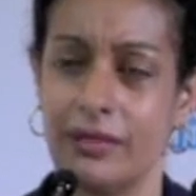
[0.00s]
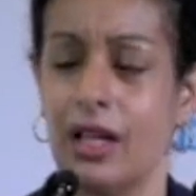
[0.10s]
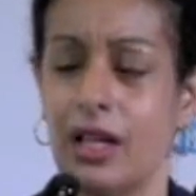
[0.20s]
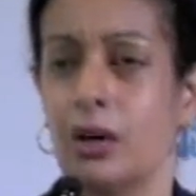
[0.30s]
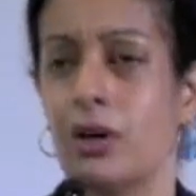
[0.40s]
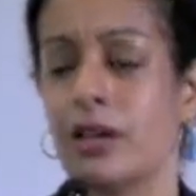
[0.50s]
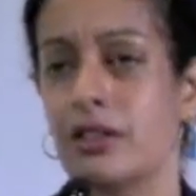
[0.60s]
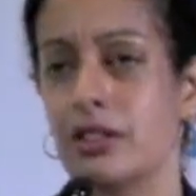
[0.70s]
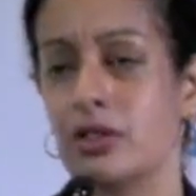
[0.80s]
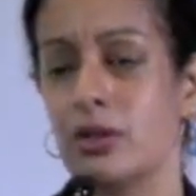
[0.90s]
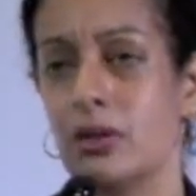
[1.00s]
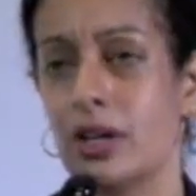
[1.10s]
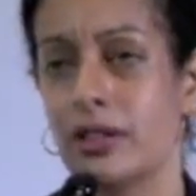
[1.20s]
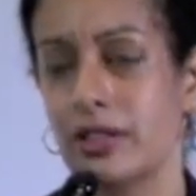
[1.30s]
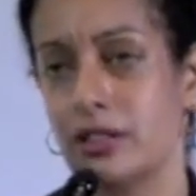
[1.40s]
Well, there's
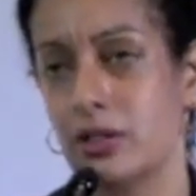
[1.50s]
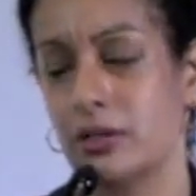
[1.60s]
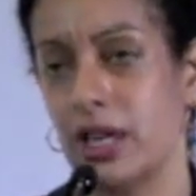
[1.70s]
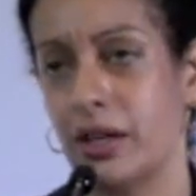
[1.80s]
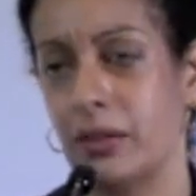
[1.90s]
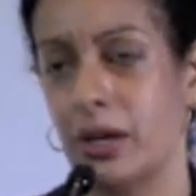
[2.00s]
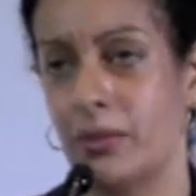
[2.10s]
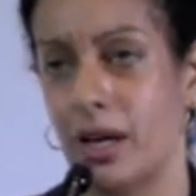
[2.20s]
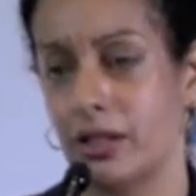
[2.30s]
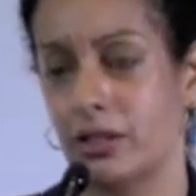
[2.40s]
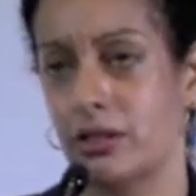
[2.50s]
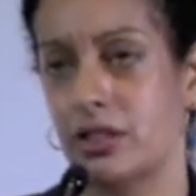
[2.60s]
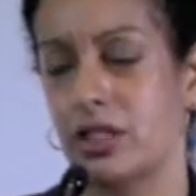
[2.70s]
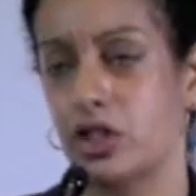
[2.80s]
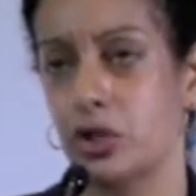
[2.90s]
no doubt in my mind that the
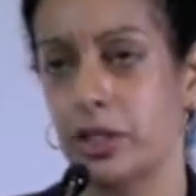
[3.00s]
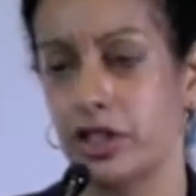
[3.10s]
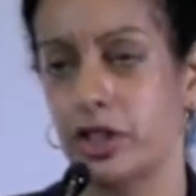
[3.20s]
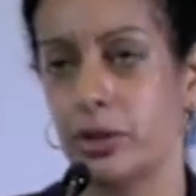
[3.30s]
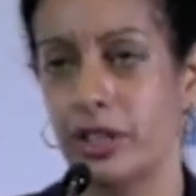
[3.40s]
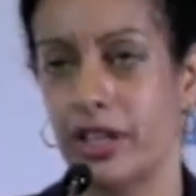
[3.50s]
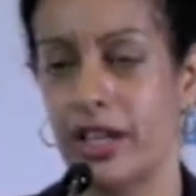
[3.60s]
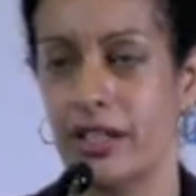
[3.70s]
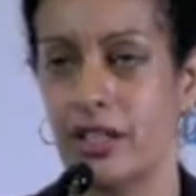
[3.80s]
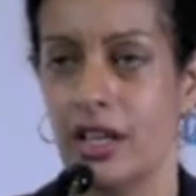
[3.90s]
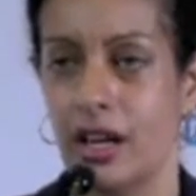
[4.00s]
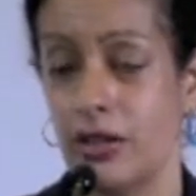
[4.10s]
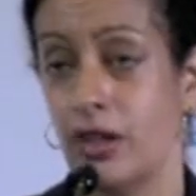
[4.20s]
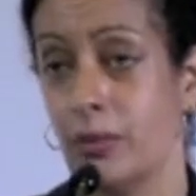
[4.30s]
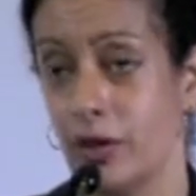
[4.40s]
situation we're in, a
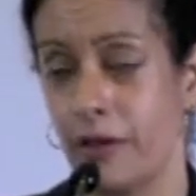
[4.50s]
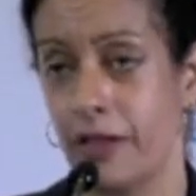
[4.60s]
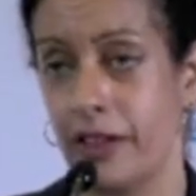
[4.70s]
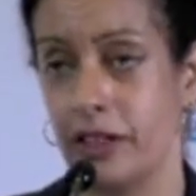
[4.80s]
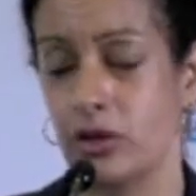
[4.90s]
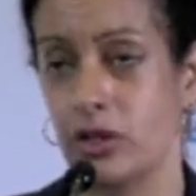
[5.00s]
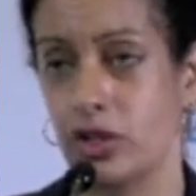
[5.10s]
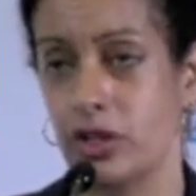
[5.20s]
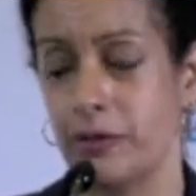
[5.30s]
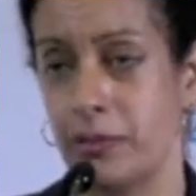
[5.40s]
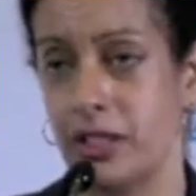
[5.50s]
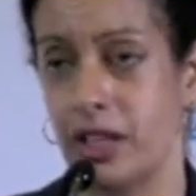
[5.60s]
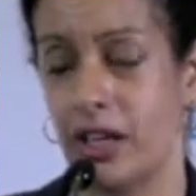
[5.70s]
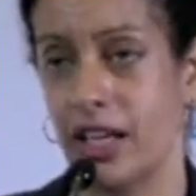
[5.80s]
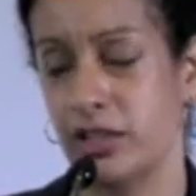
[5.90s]
number of things which should have been
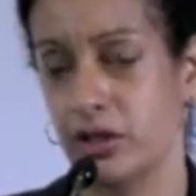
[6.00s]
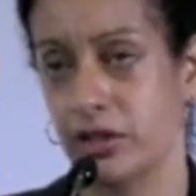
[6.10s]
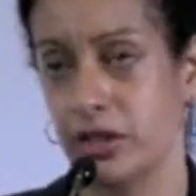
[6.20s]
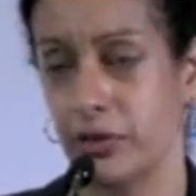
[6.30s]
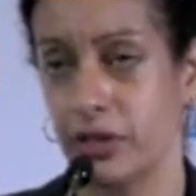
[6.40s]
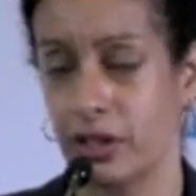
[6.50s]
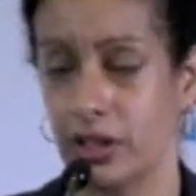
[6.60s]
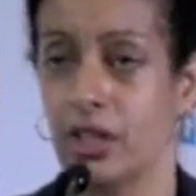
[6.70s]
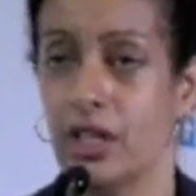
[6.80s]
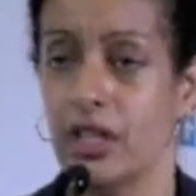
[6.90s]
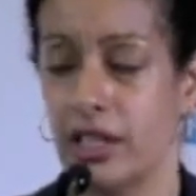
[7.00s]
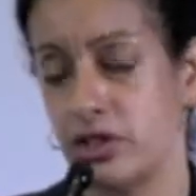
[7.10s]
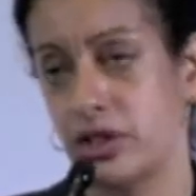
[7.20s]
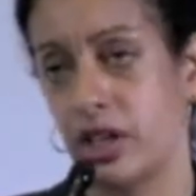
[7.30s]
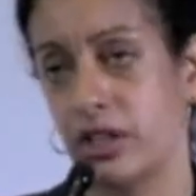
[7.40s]
handled differently. Let's
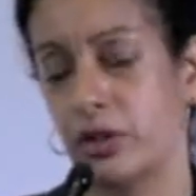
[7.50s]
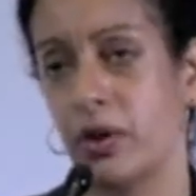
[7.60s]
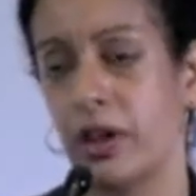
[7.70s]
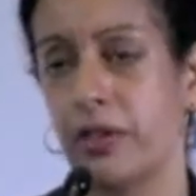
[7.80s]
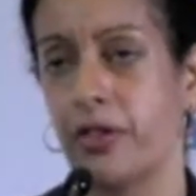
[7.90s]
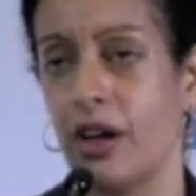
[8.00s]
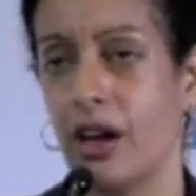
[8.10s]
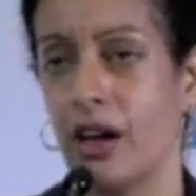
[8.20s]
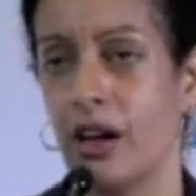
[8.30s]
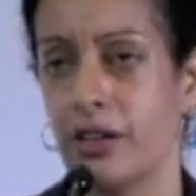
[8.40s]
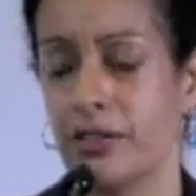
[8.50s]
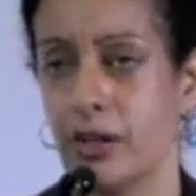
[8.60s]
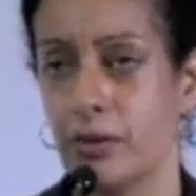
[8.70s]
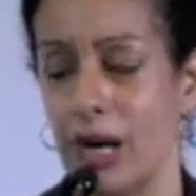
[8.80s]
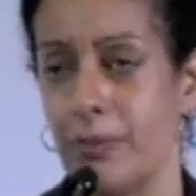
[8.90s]
start with
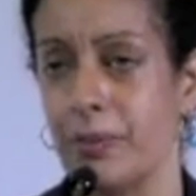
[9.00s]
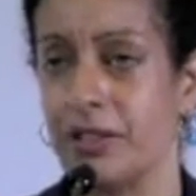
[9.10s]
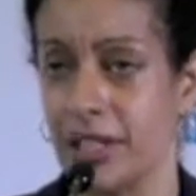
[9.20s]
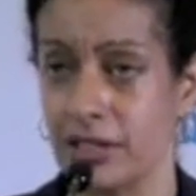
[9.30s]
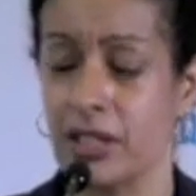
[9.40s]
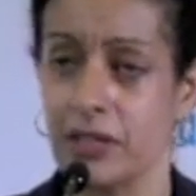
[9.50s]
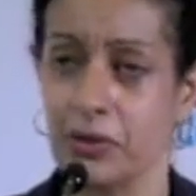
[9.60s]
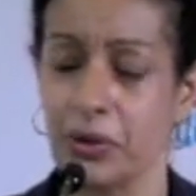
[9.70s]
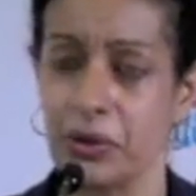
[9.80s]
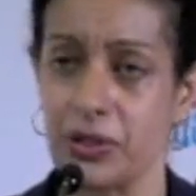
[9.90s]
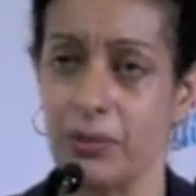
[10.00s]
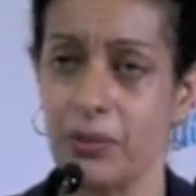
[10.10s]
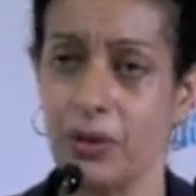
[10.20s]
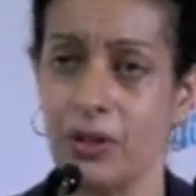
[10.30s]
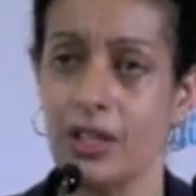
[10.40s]
the rapid testing, for example.